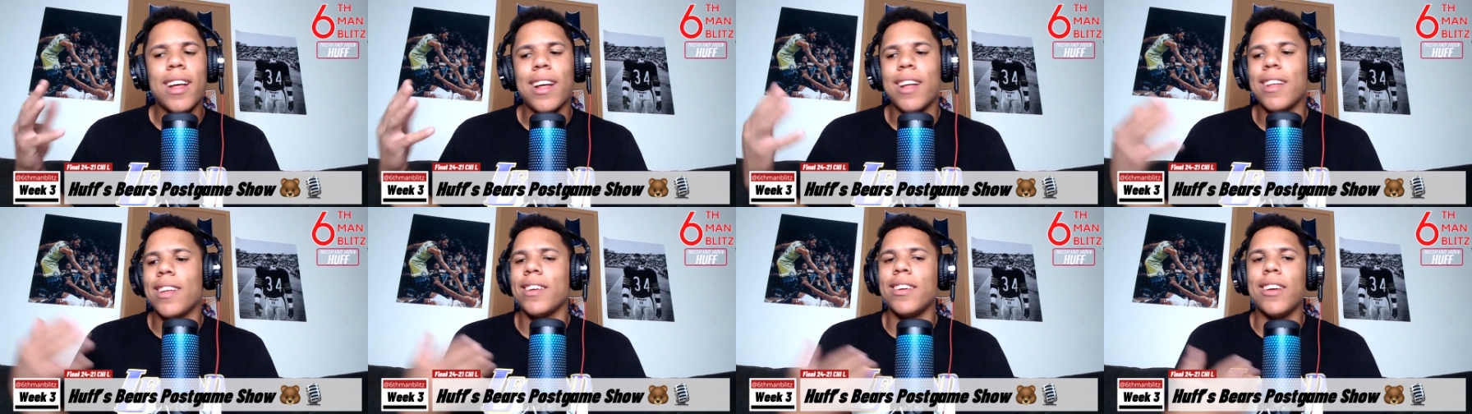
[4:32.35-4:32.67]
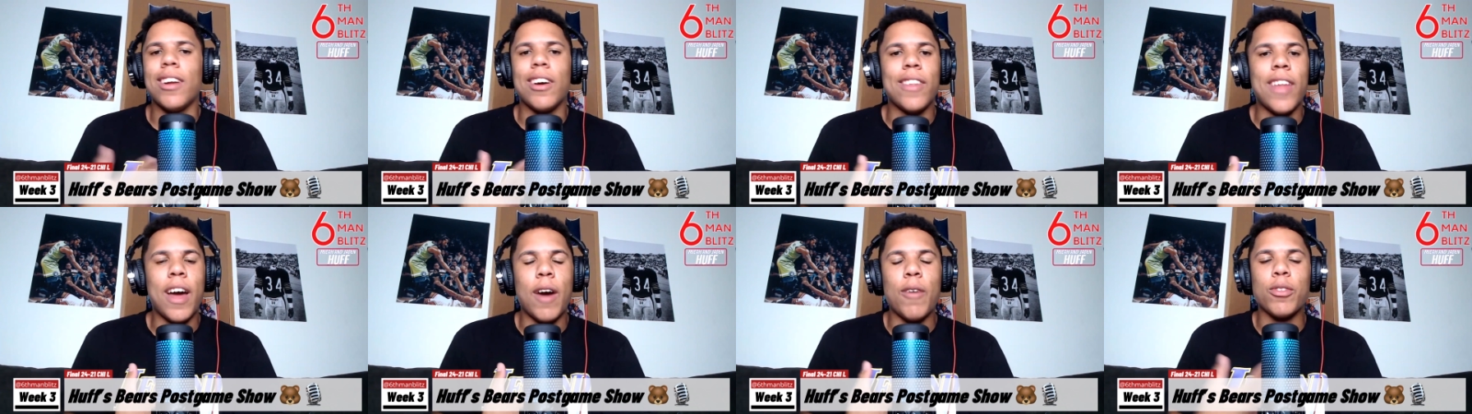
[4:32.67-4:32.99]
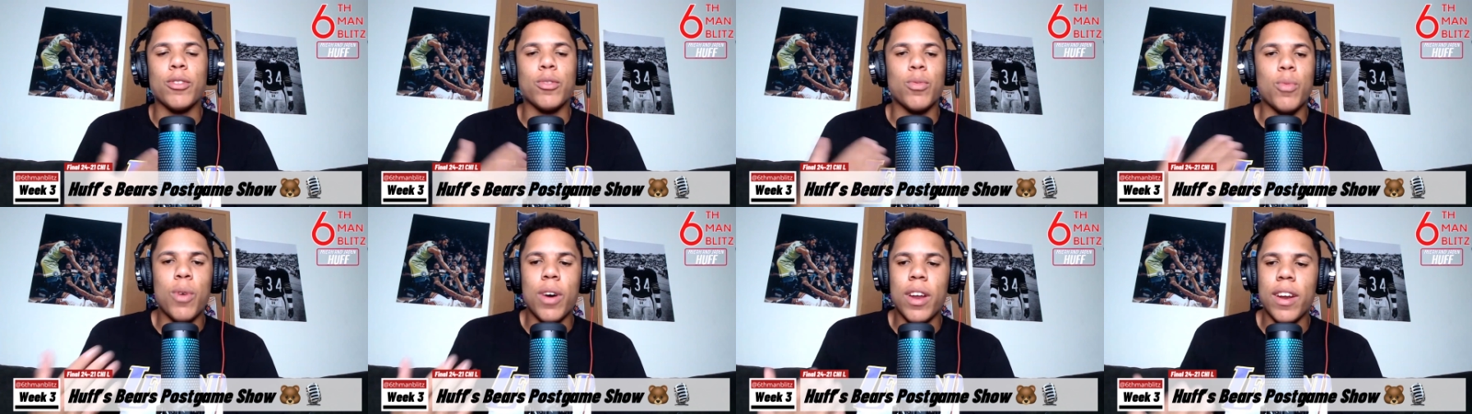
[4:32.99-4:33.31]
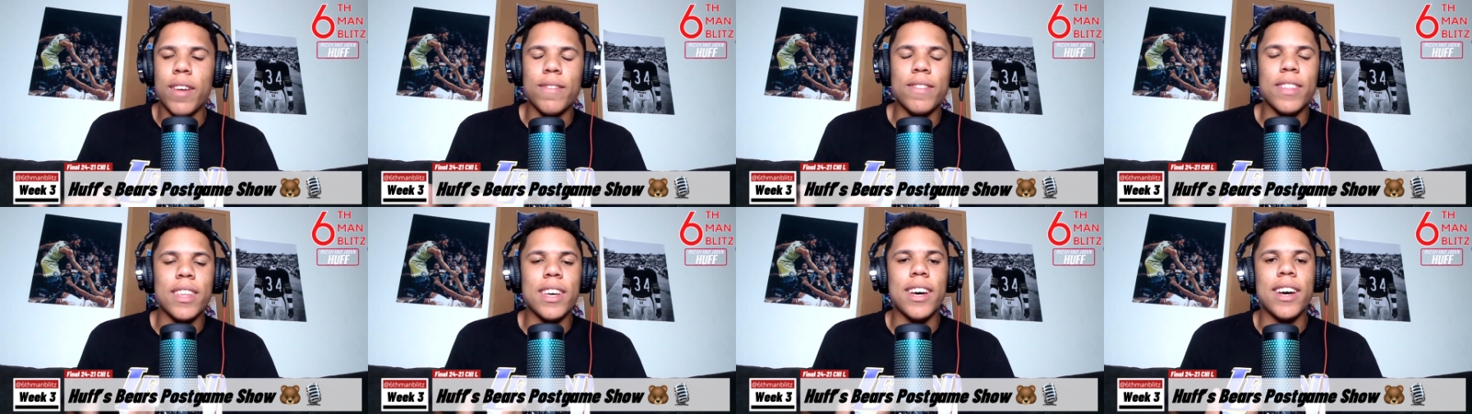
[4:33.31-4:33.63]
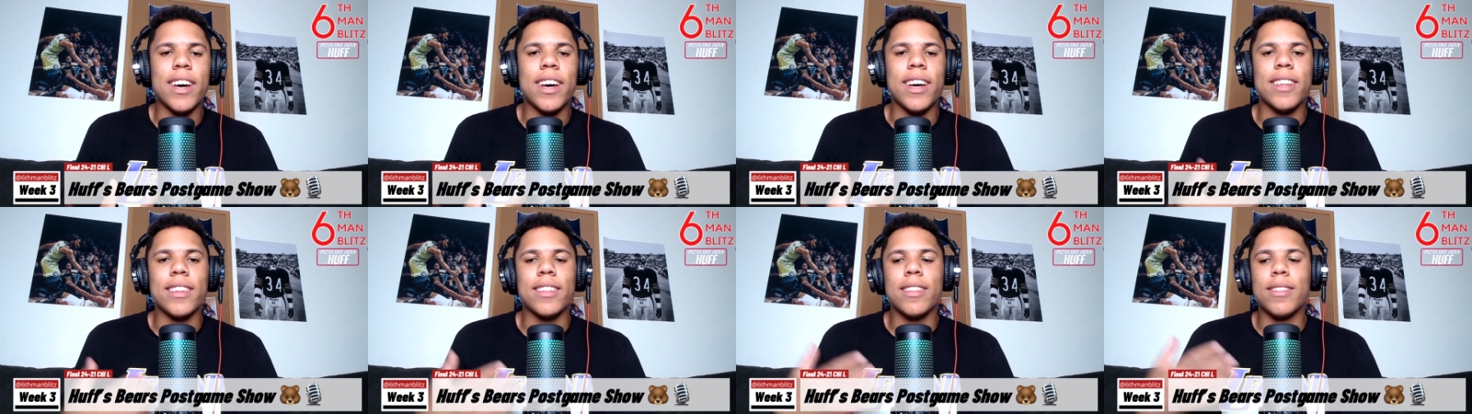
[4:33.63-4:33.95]
you know, that was one of
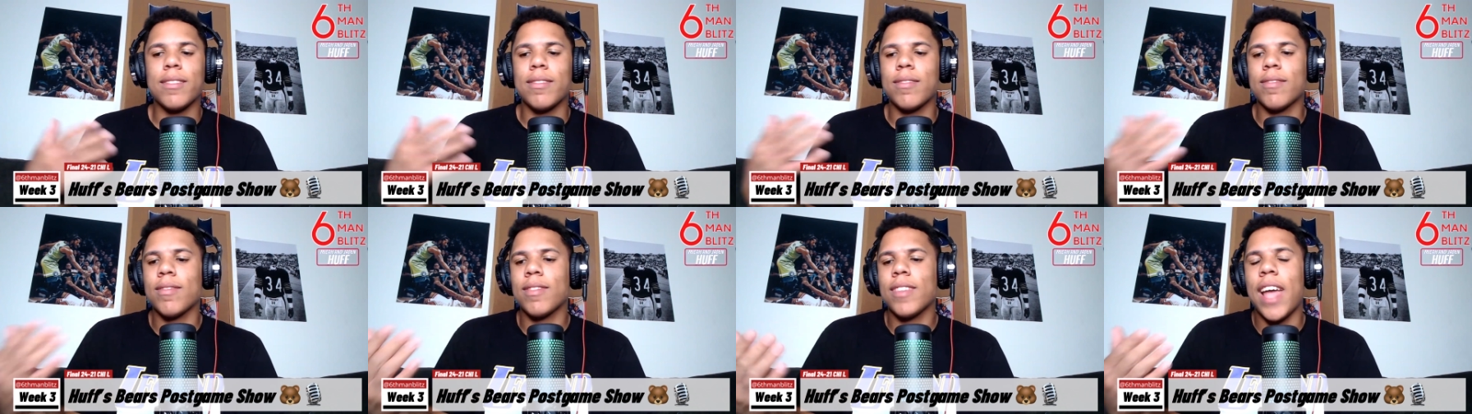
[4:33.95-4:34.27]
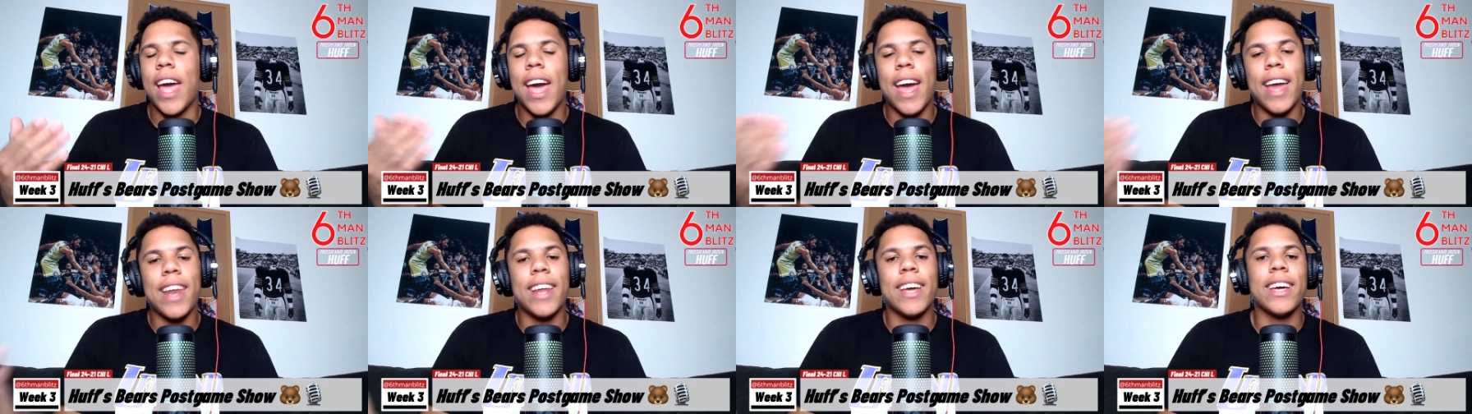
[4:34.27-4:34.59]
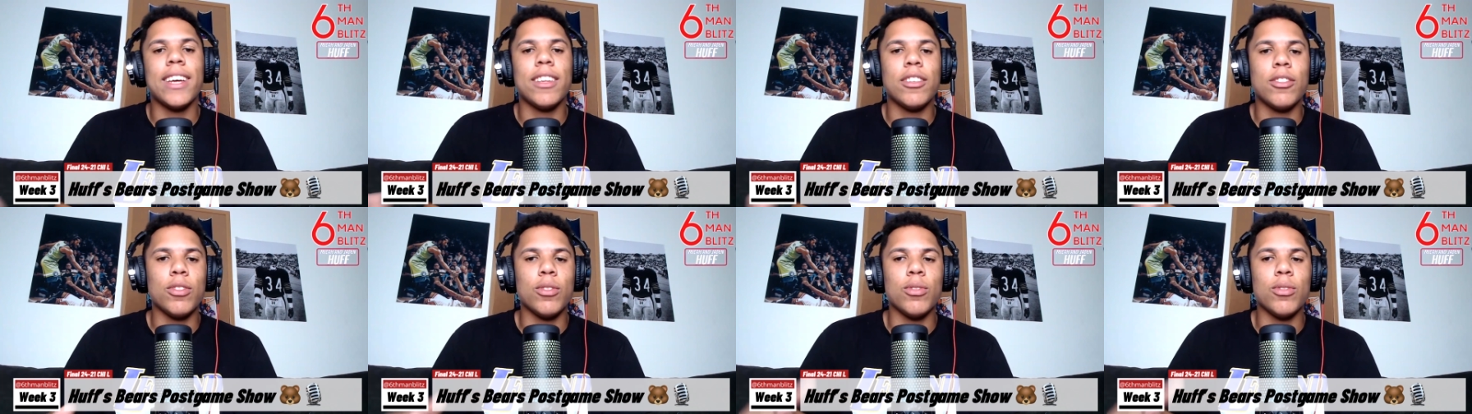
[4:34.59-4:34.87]
the heading into,